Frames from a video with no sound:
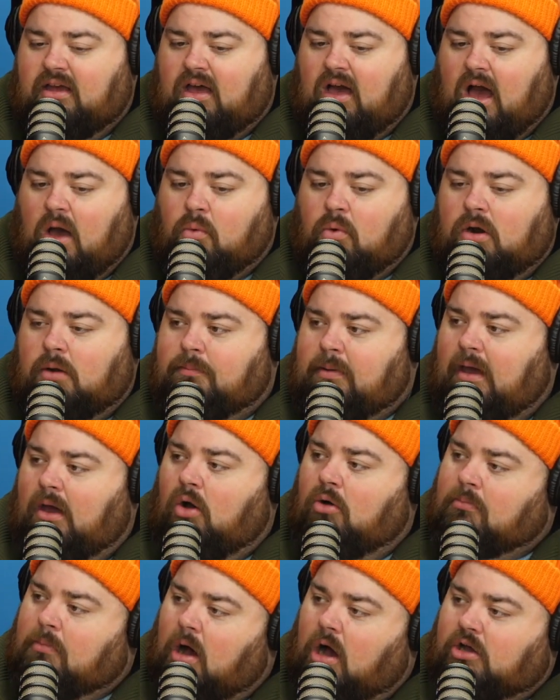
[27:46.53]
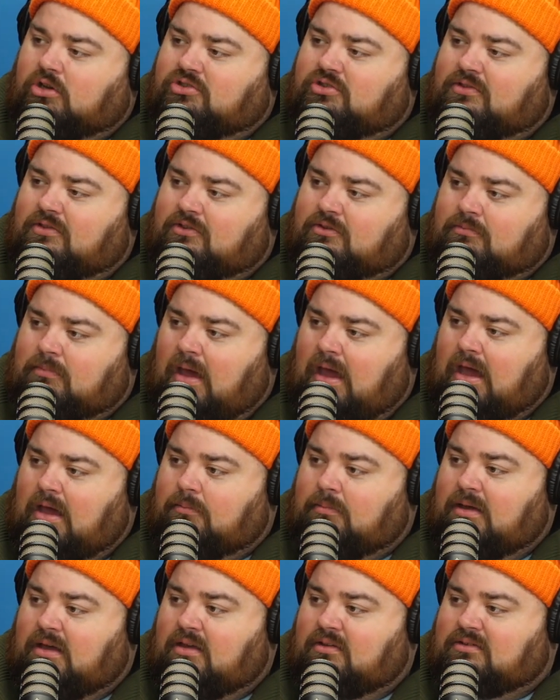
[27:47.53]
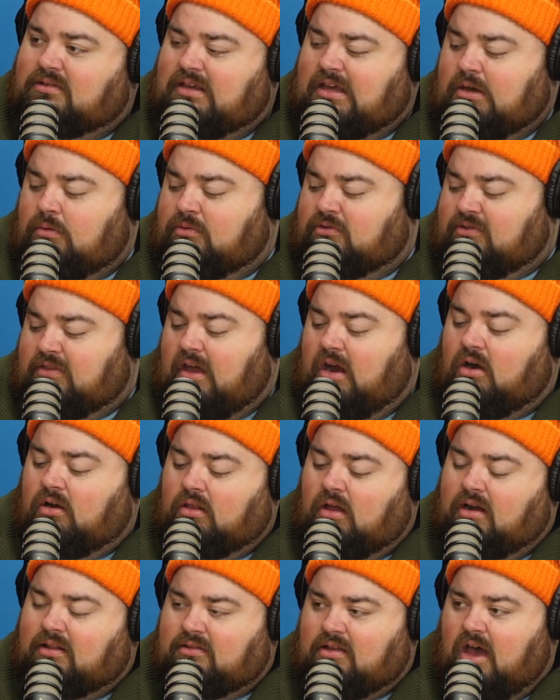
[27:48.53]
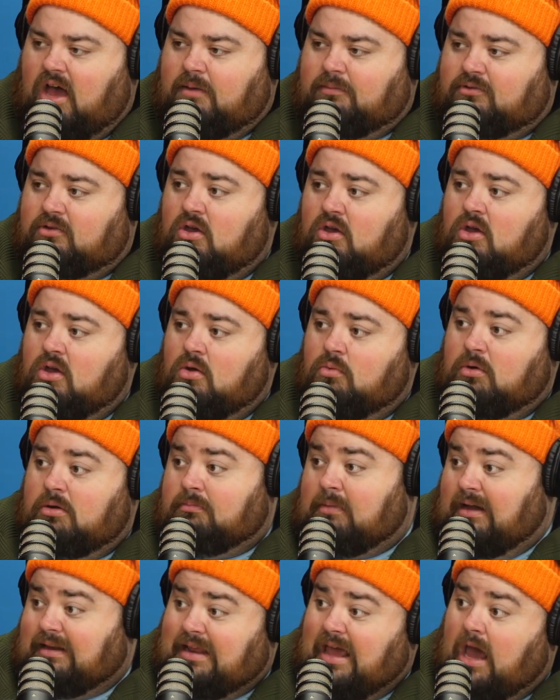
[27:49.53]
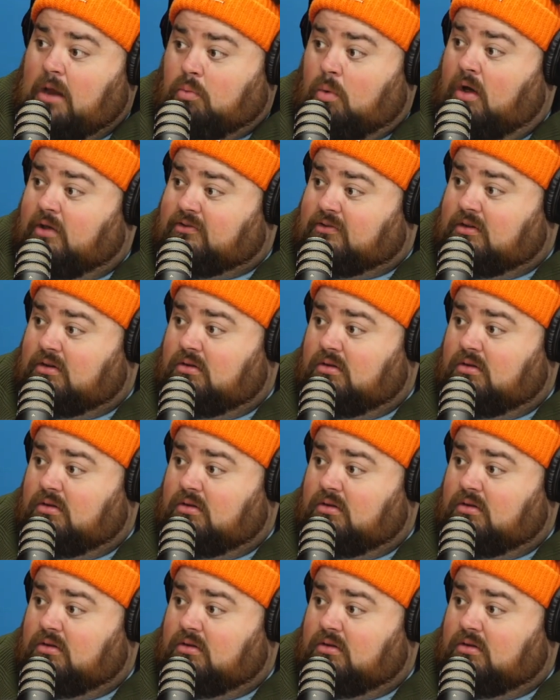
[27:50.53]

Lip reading: like I want to pay homage to this man because he was there a lot of times when my dad wasn't.